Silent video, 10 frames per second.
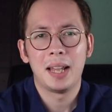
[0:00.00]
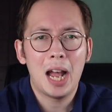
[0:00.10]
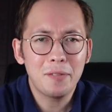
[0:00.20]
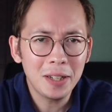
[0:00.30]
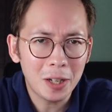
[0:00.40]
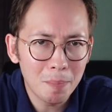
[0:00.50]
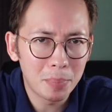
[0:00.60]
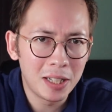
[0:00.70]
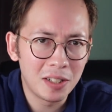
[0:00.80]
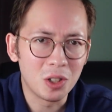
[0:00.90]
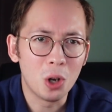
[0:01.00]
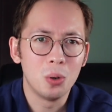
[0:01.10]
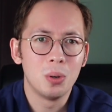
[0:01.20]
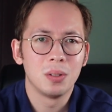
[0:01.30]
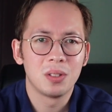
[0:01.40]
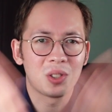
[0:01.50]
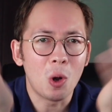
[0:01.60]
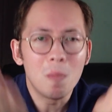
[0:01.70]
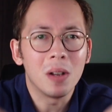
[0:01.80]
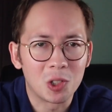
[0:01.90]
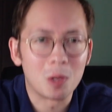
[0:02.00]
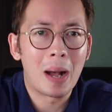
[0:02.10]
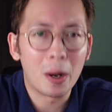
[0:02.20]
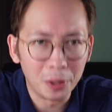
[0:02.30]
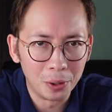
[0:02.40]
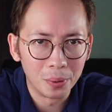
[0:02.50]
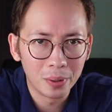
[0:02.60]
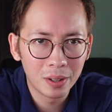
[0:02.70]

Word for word: Having companies know so much about you,